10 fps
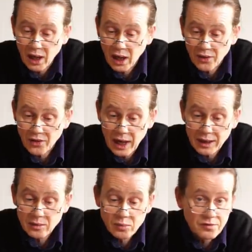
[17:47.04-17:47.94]
uh,
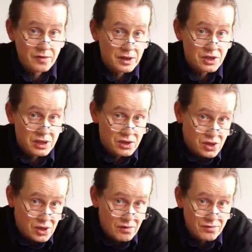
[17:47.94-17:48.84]
that can be fixed in
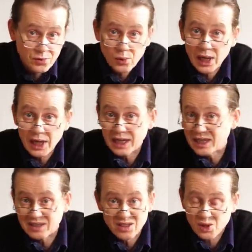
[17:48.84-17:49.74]
software.
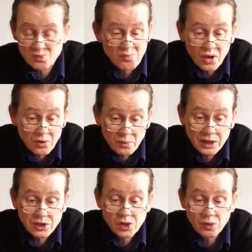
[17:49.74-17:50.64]
It doesn't bother me
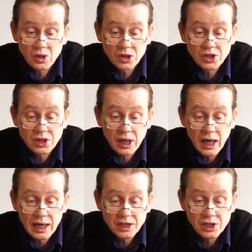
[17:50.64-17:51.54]
too much
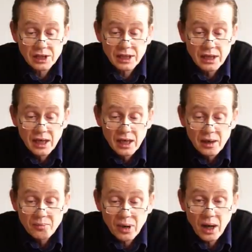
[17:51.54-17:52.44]
actually,
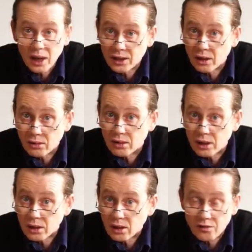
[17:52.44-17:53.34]
but I know
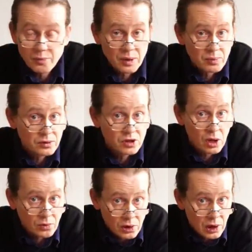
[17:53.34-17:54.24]
a lot of people
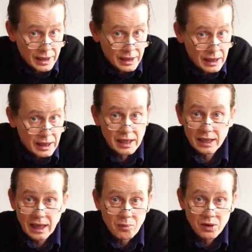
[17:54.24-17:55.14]
don't like it.
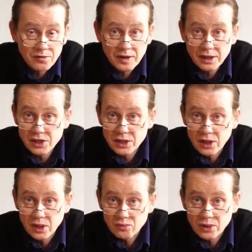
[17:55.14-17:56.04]
It can be fixed
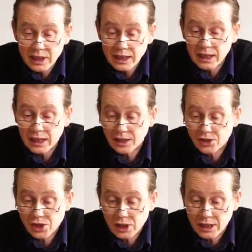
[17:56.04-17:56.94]
pretty
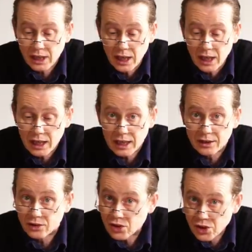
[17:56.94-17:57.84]
easily
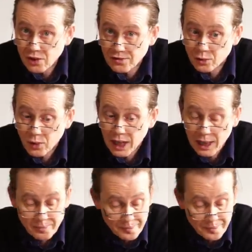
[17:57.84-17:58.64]
in software.